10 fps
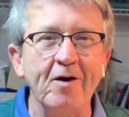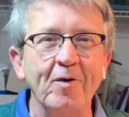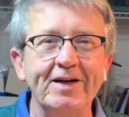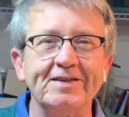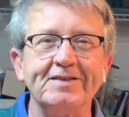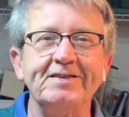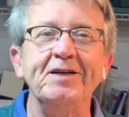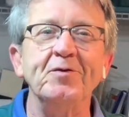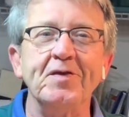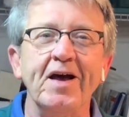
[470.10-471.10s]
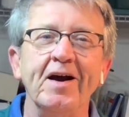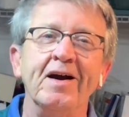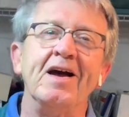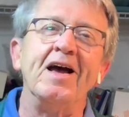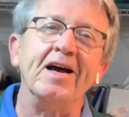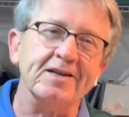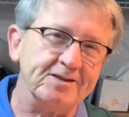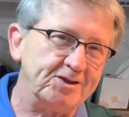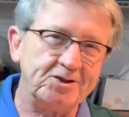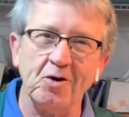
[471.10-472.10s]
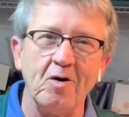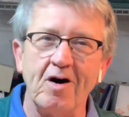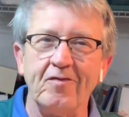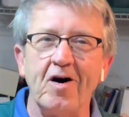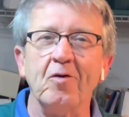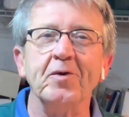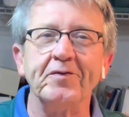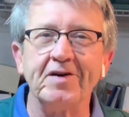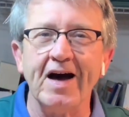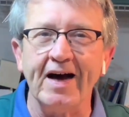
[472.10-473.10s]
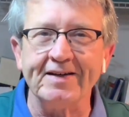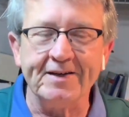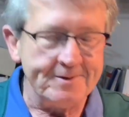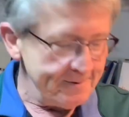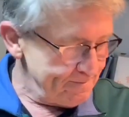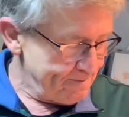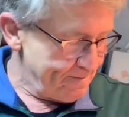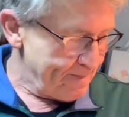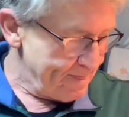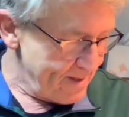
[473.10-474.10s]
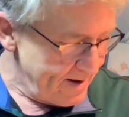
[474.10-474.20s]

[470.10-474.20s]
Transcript: wait to see you there and show off all we've got. Blow